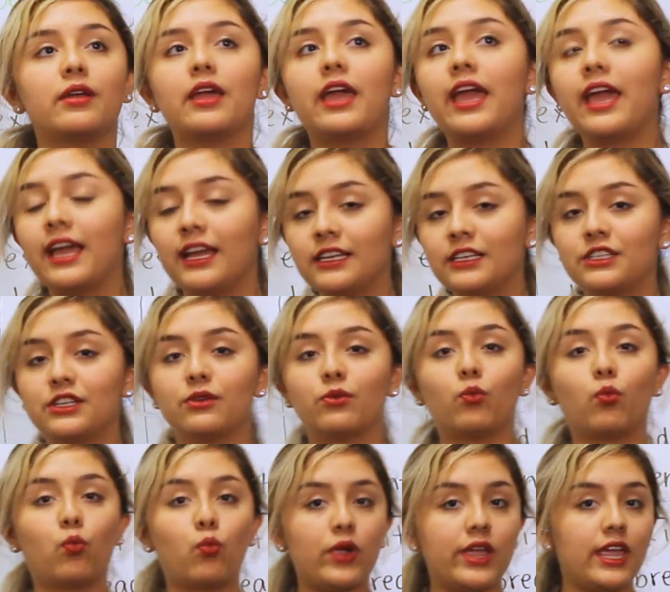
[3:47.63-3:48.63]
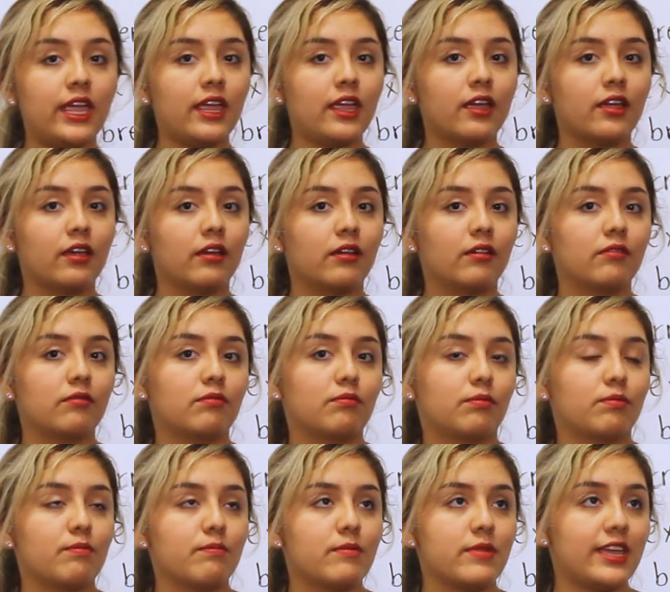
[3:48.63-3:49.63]
and we
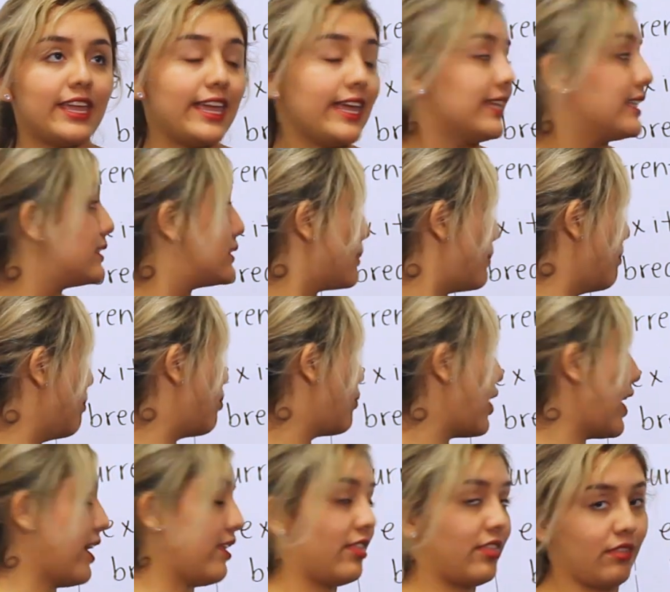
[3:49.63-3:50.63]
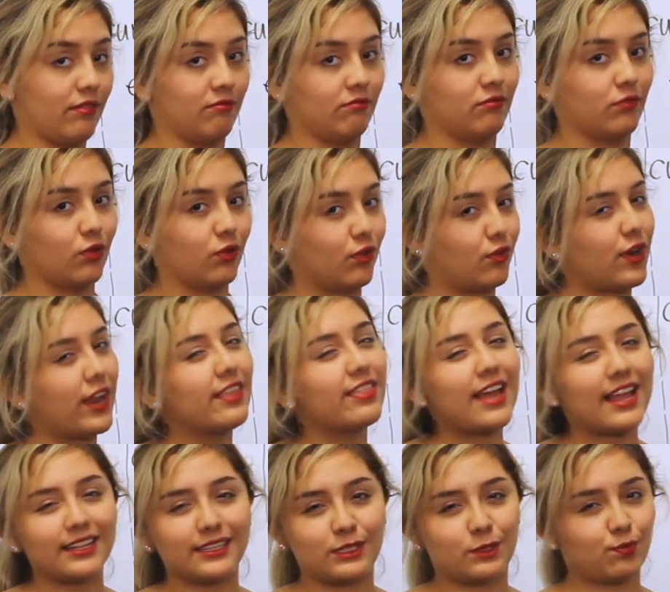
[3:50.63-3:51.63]
eat bread. Alright?
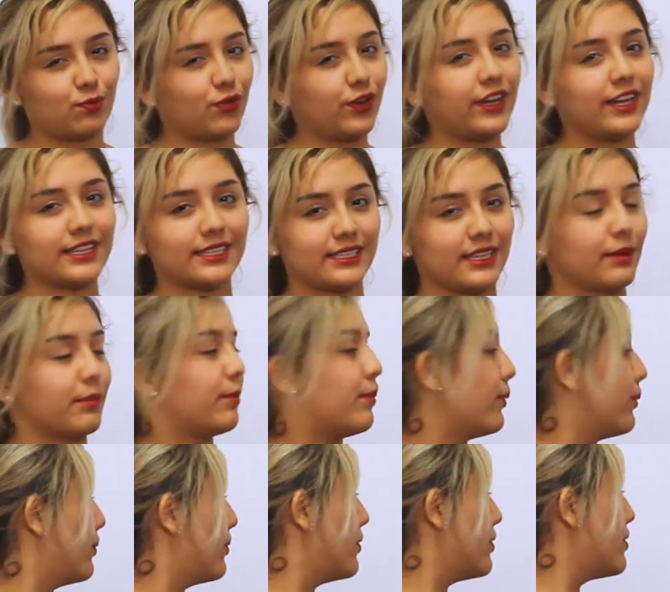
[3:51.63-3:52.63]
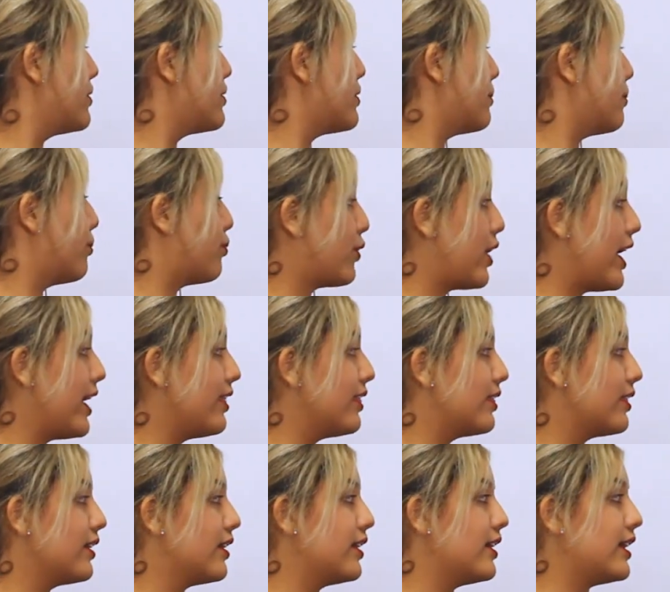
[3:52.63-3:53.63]
That is pretty simple. Bread
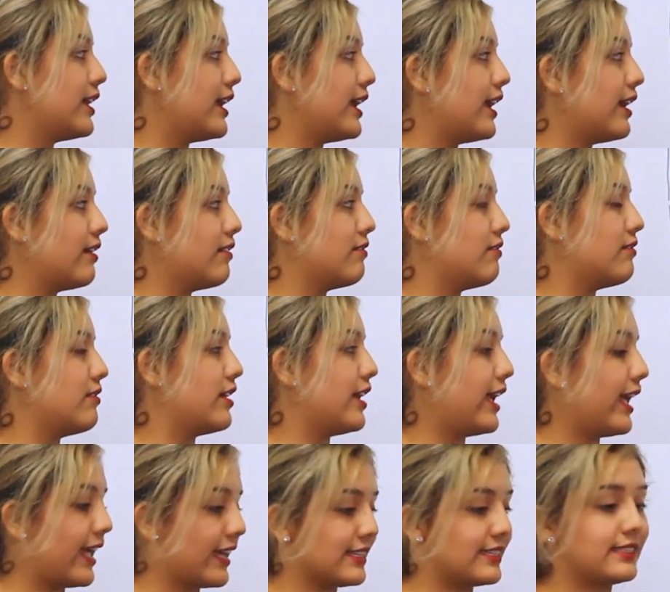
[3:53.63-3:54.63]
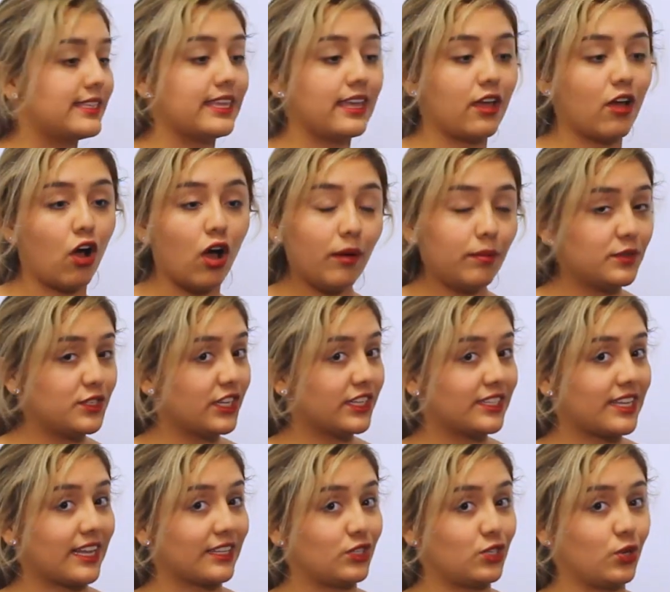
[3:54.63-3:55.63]
is the
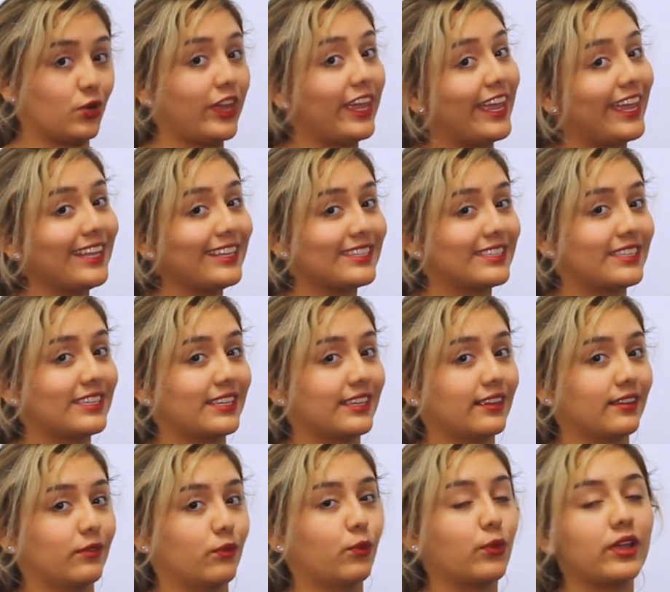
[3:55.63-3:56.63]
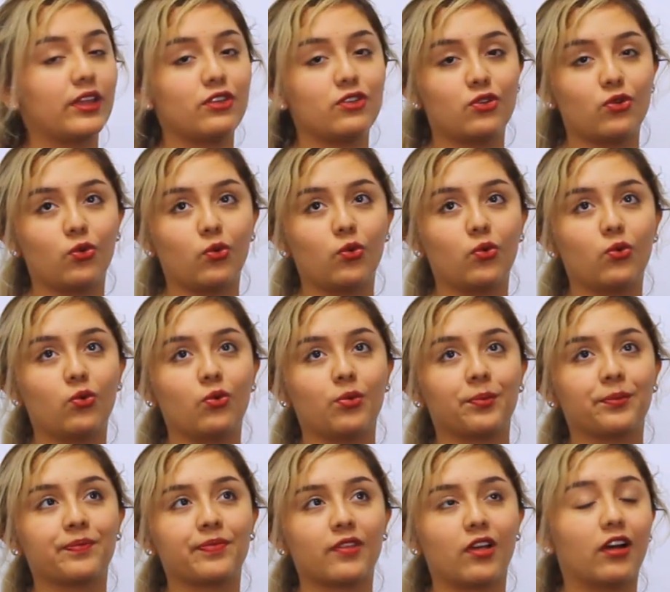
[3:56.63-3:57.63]
object that you eat when
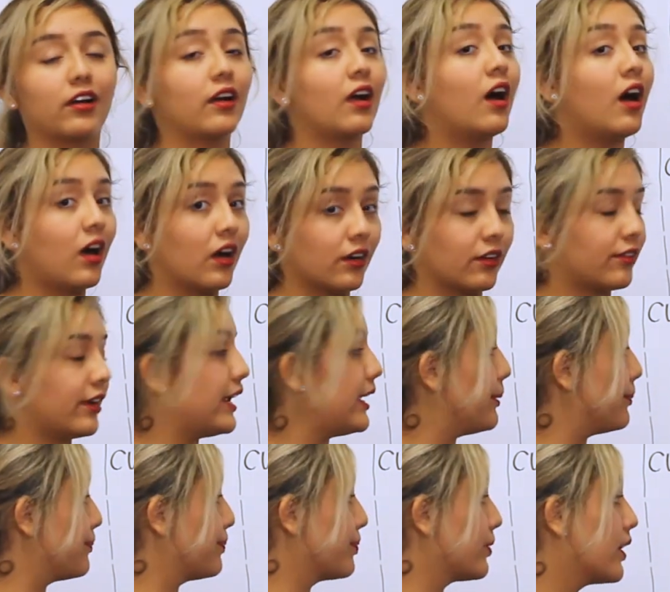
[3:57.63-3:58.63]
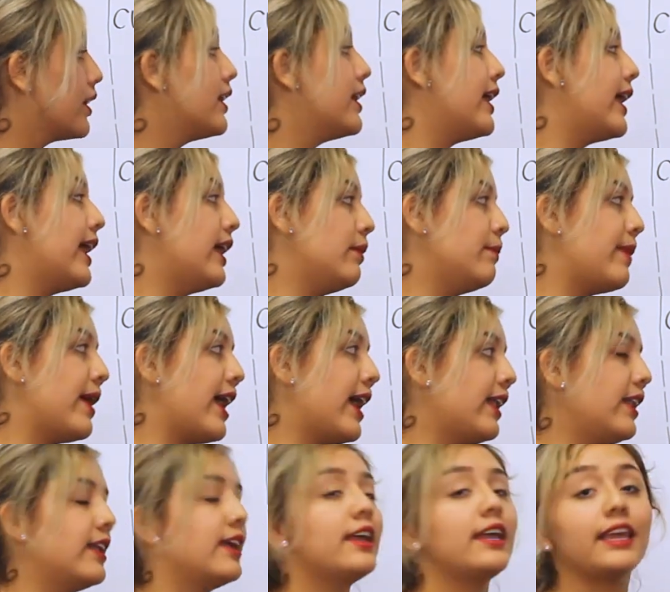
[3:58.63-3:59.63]
you are hungry, and
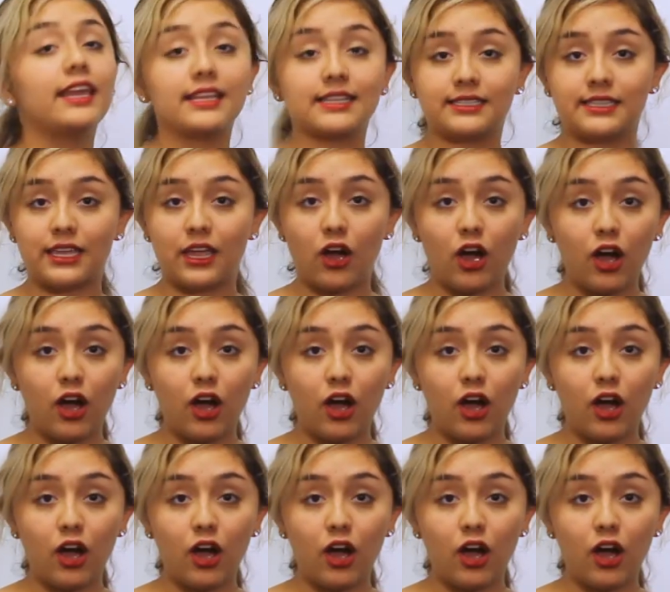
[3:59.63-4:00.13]
pen is the